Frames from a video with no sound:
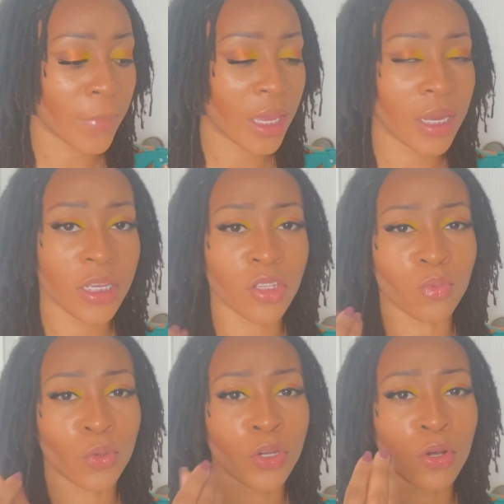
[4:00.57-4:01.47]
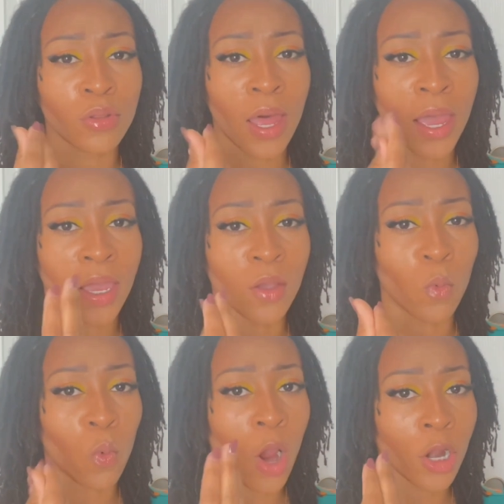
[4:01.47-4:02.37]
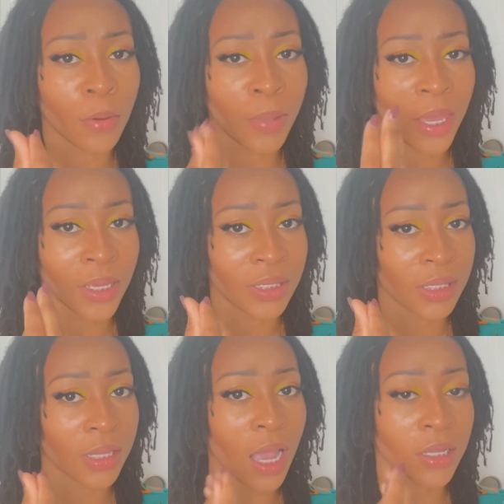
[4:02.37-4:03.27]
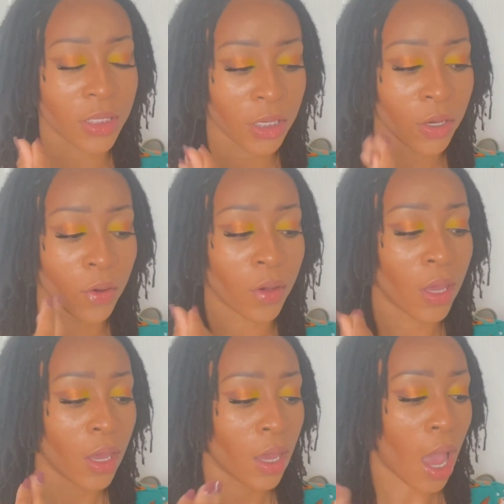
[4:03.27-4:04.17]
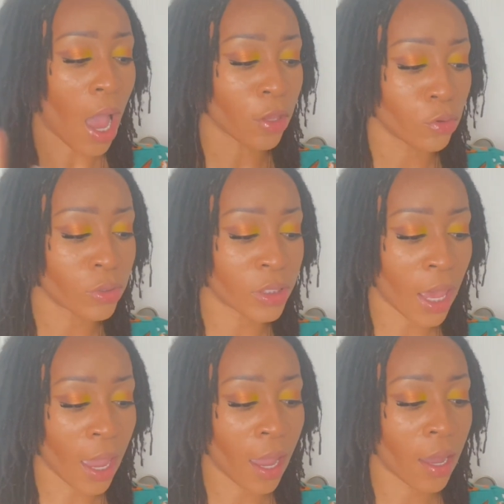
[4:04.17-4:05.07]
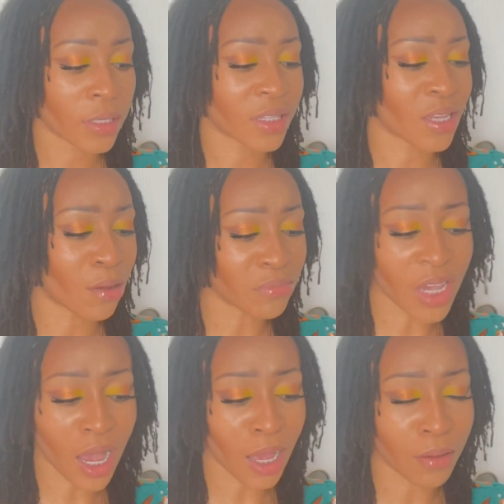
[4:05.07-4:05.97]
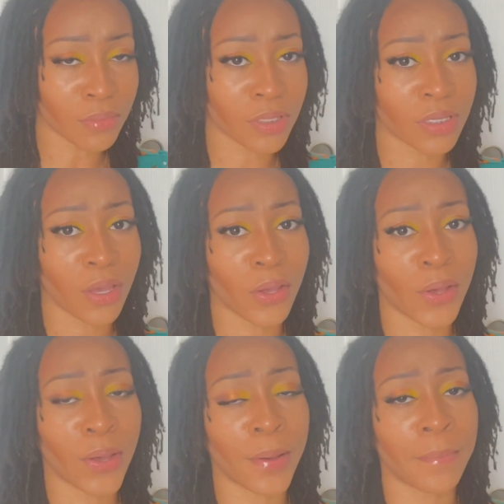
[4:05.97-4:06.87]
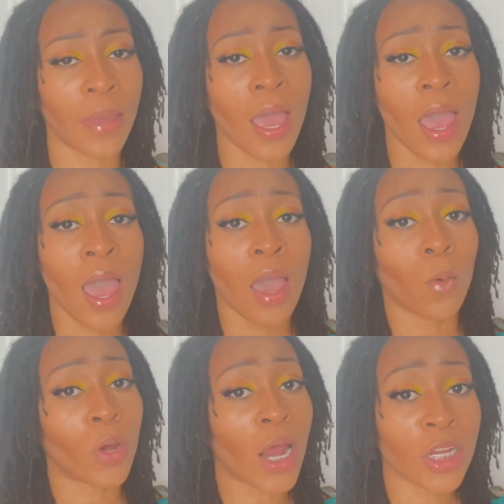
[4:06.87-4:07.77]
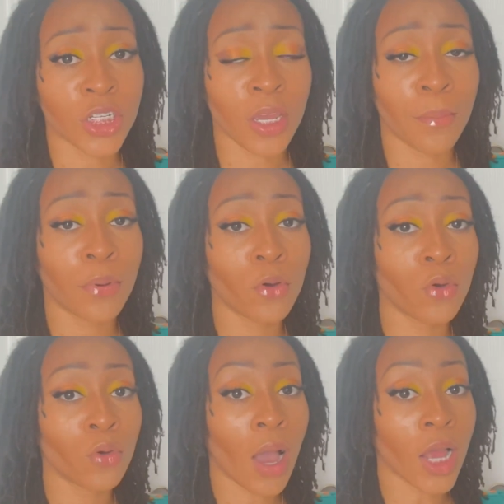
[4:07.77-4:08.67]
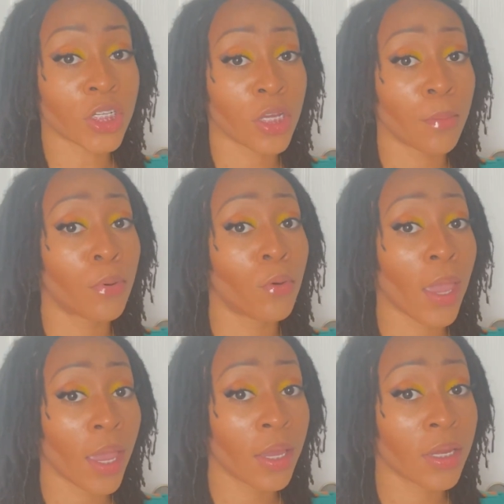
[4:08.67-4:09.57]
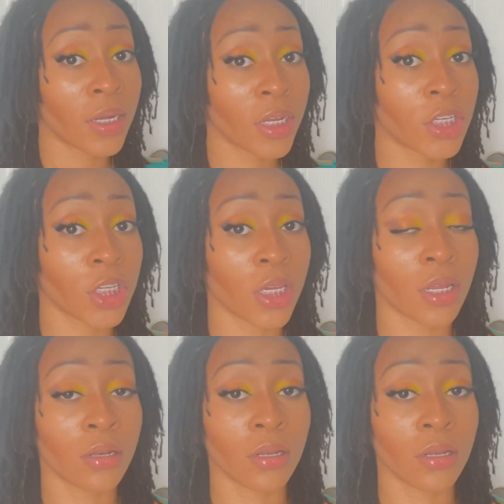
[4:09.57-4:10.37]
it's real like water based. I could tell. I use that sometimes. When I shampoo and condition